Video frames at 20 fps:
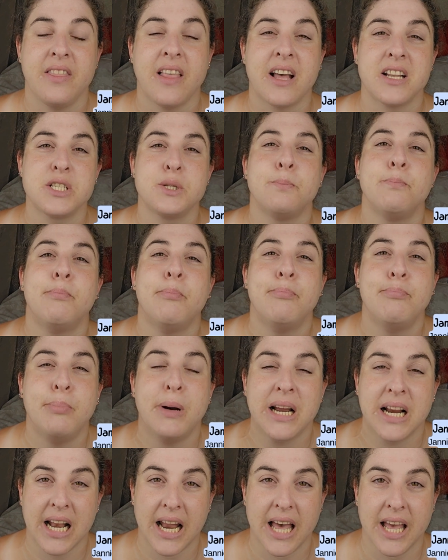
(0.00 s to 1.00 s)
that's
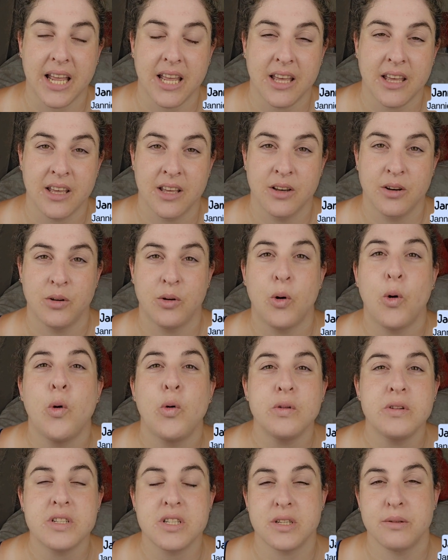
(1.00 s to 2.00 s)
beklei.
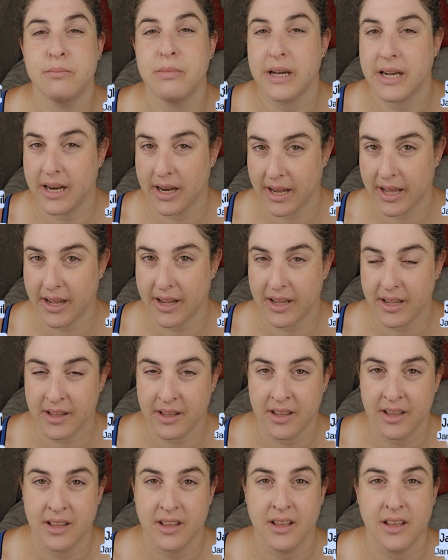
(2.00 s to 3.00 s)
Ons beklei.
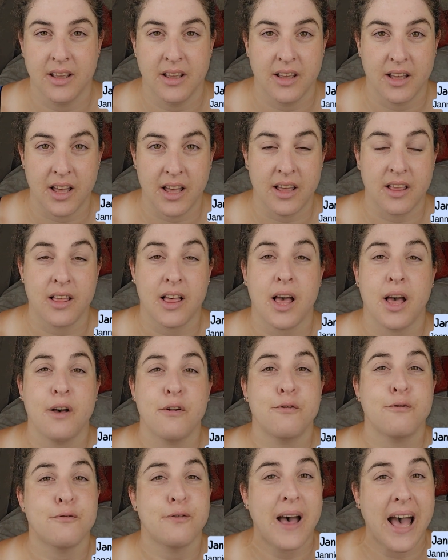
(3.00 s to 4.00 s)

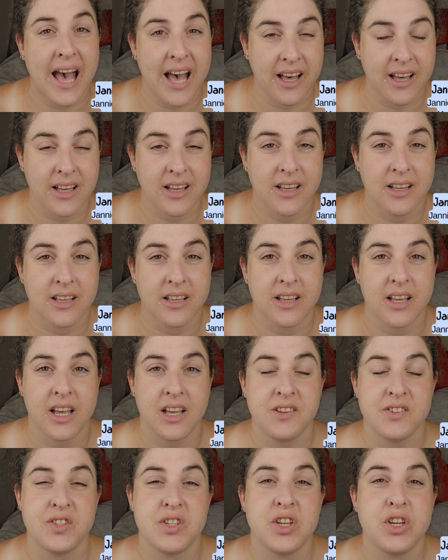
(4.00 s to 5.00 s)
Veg
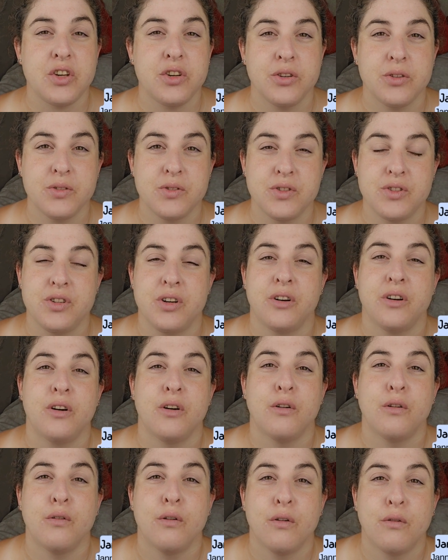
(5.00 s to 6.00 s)
is used
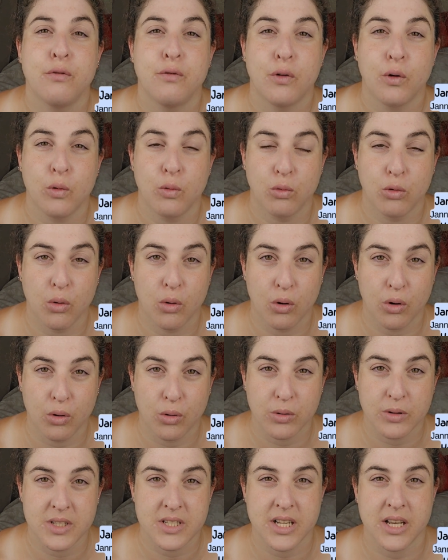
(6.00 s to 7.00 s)
for war.
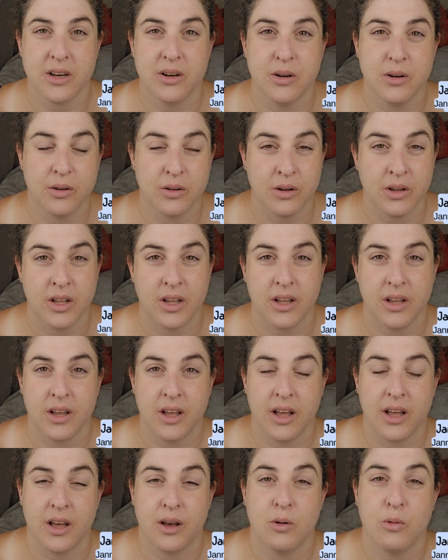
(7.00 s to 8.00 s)
So
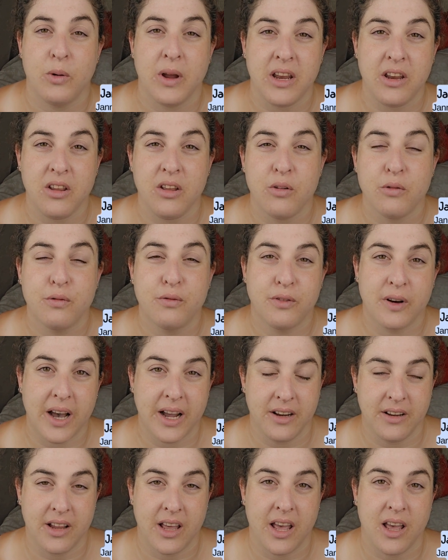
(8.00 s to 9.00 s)
when you
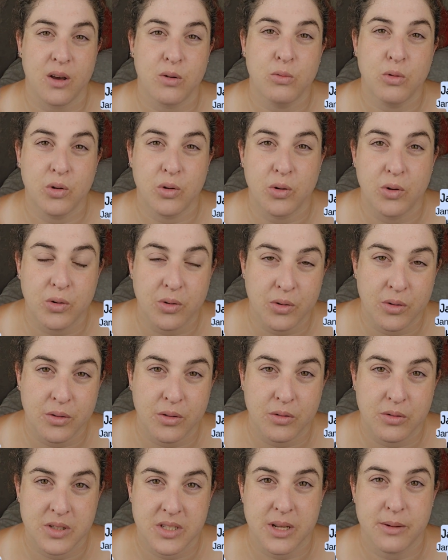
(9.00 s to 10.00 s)
fight a war
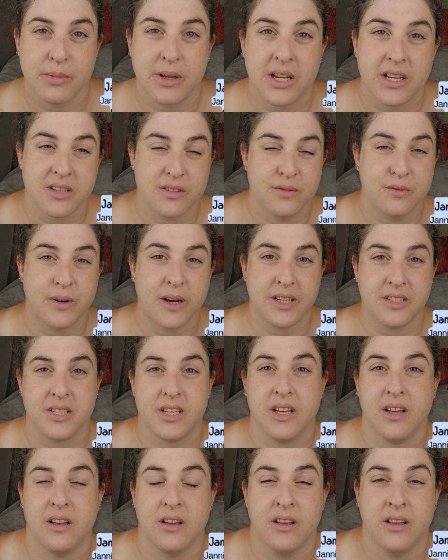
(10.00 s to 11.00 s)
or somebody is
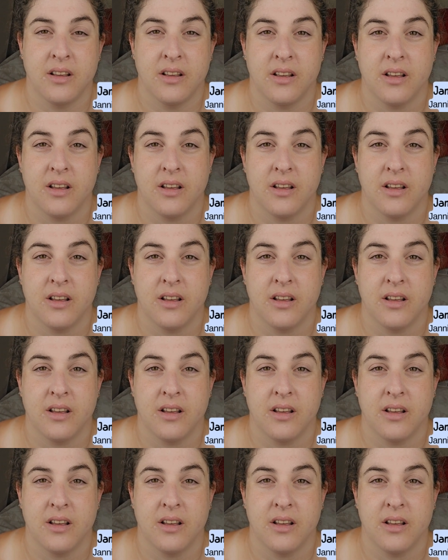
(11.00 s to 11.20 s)
fighting